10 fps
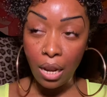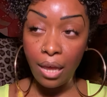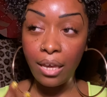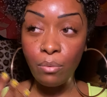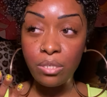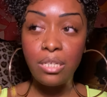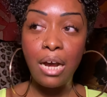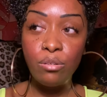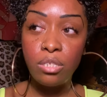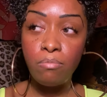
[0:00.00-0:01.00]
like it was
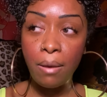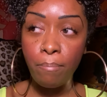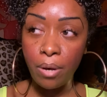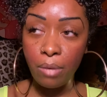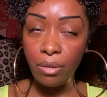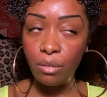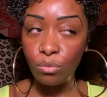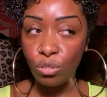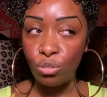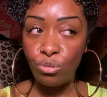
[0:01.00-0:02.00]
down to my bum and it
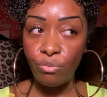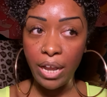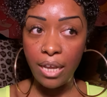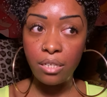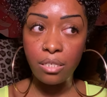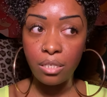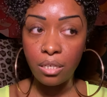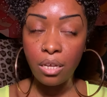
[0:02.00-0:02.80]
was straight